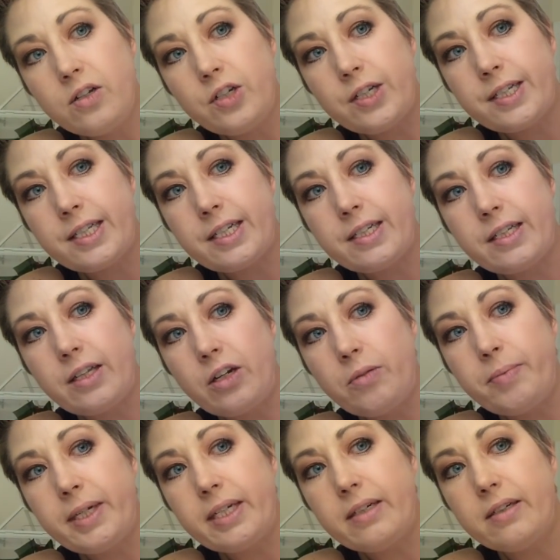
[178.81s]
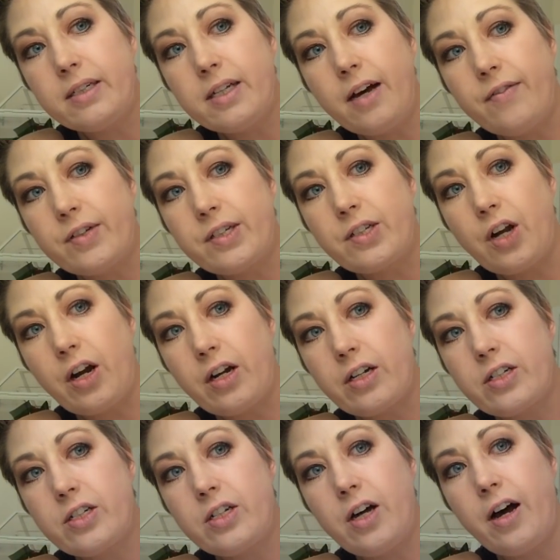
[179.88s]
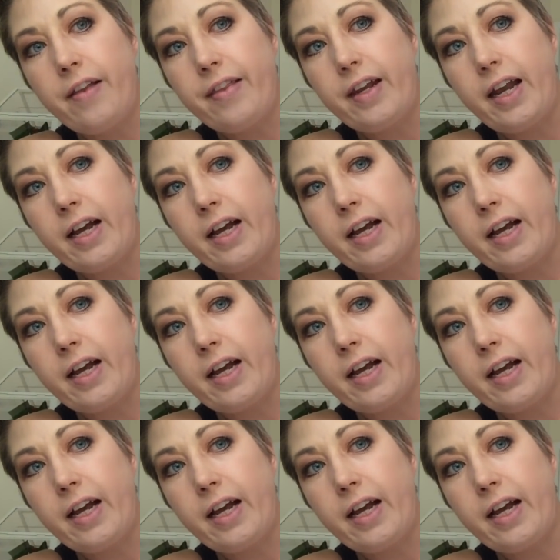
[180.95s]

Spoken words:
just this little bit of a start on the